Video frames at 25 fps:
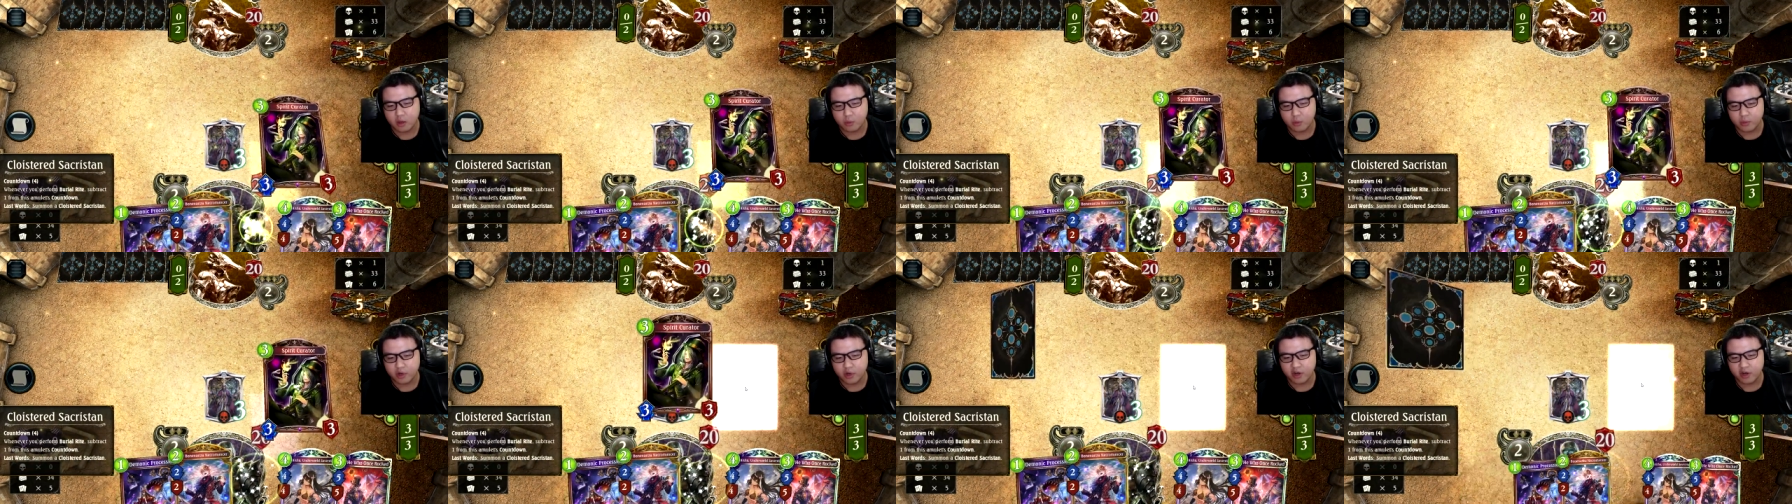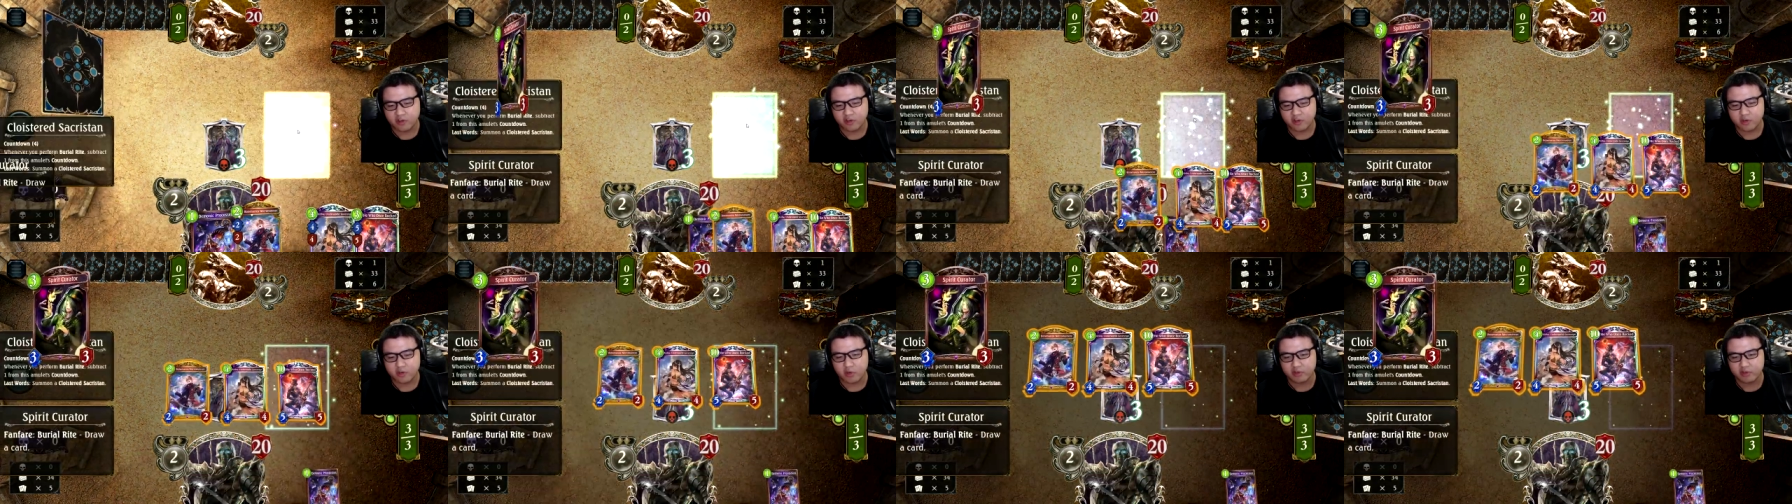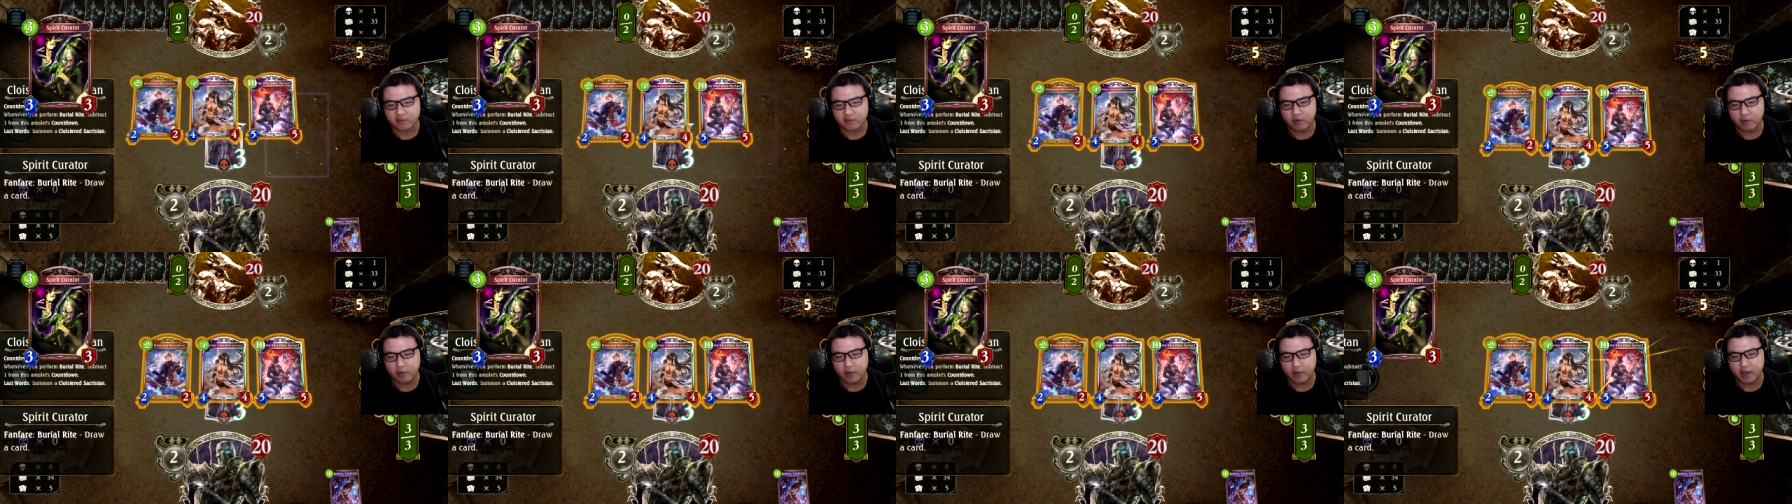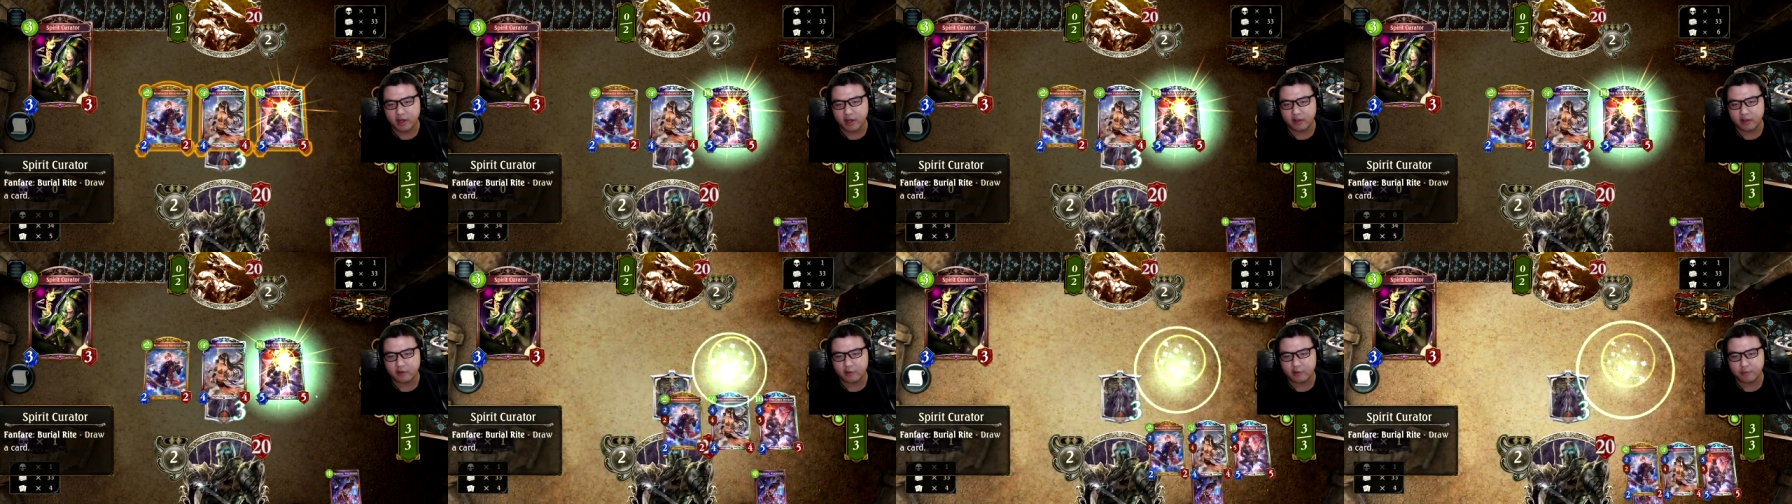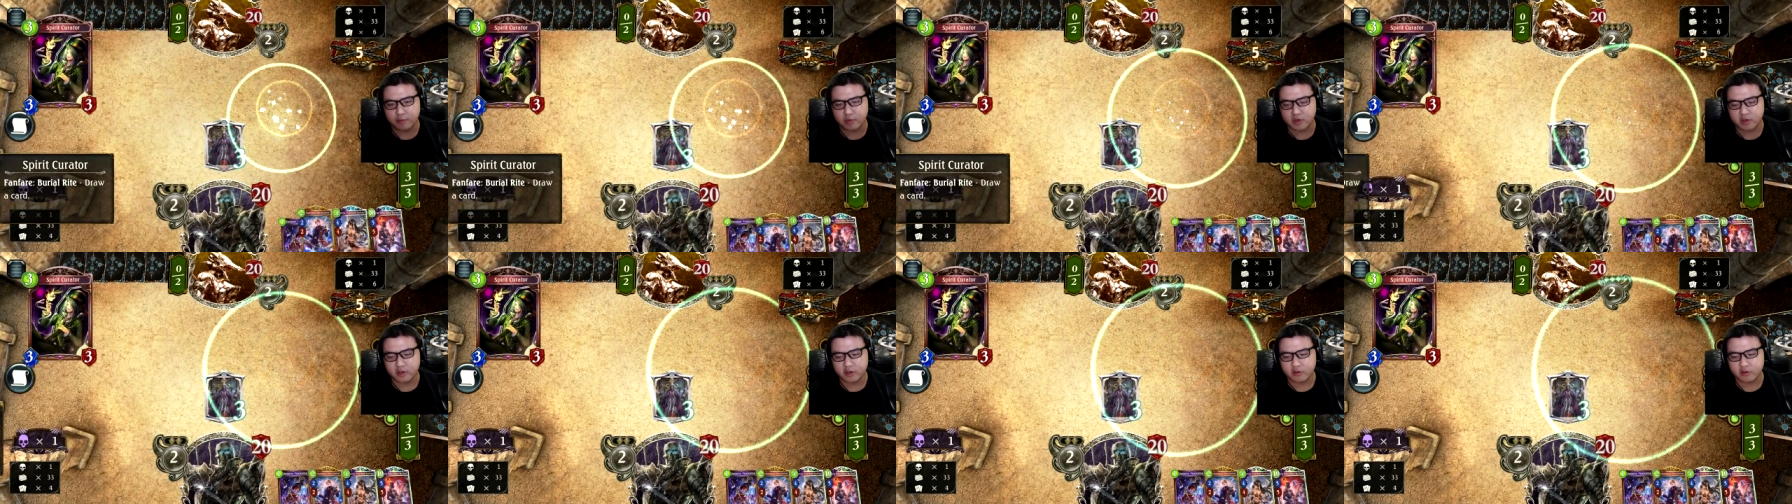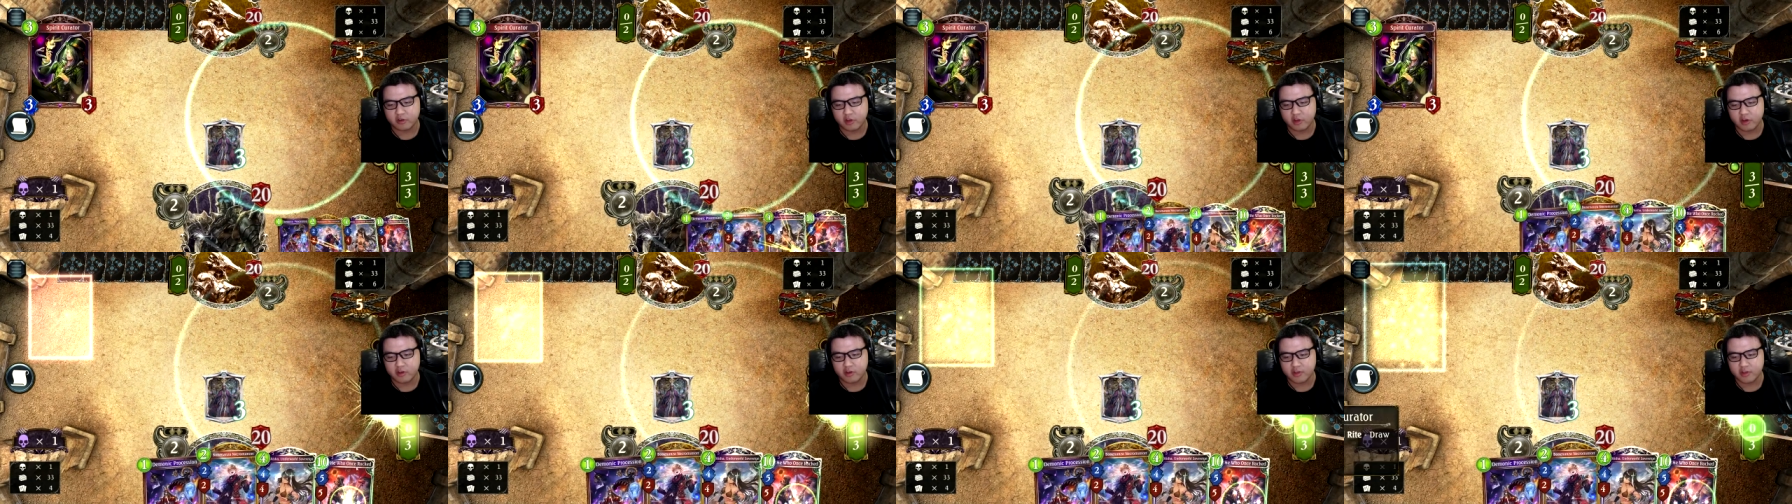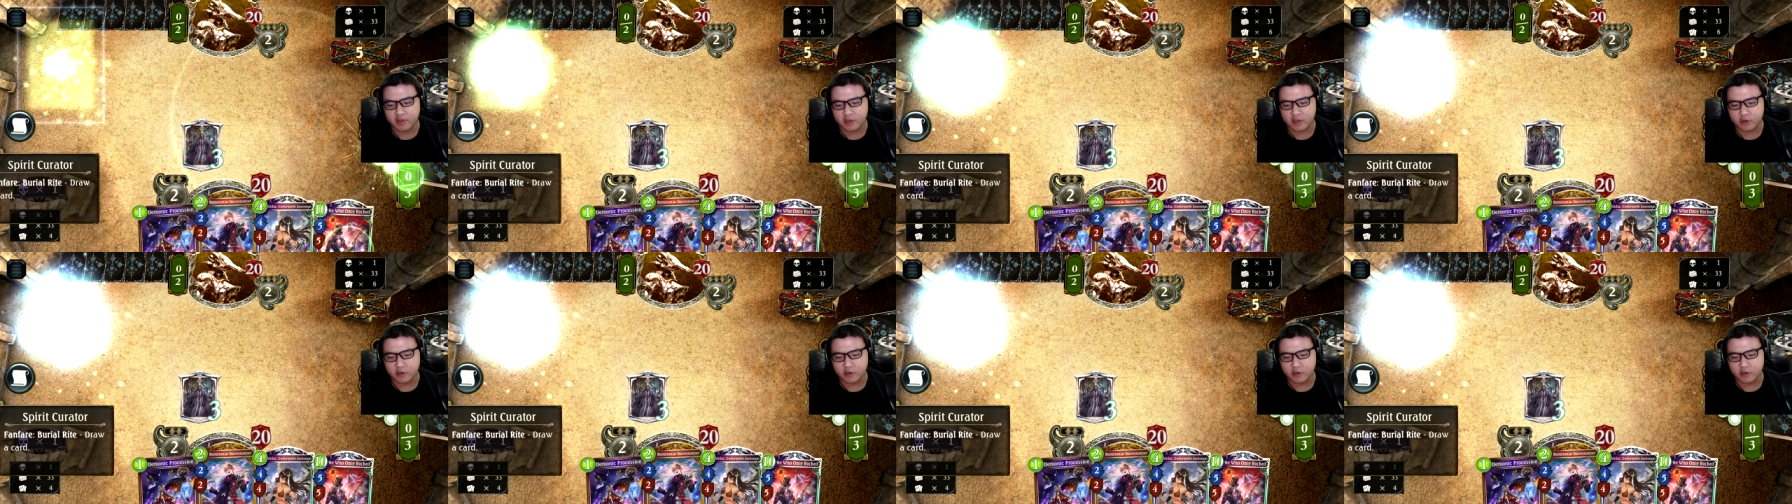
We are just going to go ahead and Spirit Creator the Hue